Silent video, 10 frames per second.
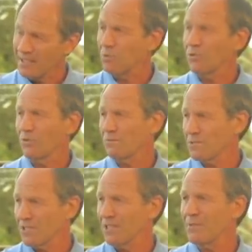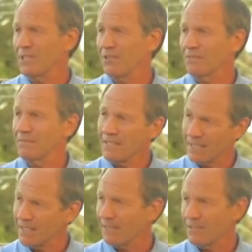I pull over, sleep in the
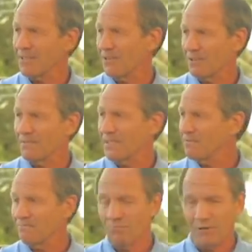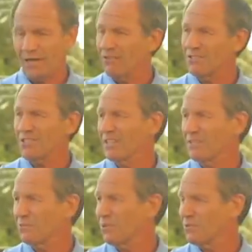RV, get out of the RV, right
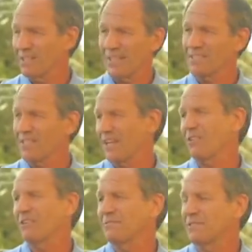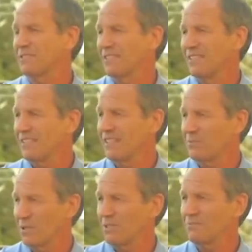alongside the road, and take off and,
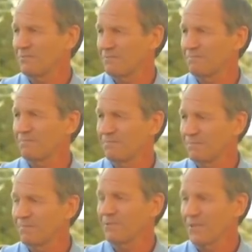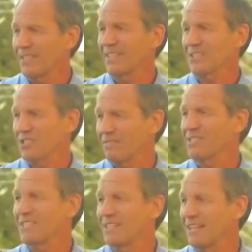and run for the next
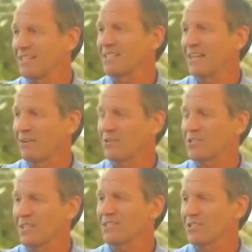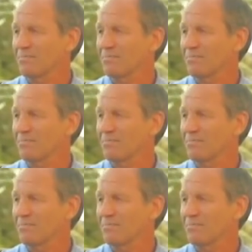17, 18 hours. Did you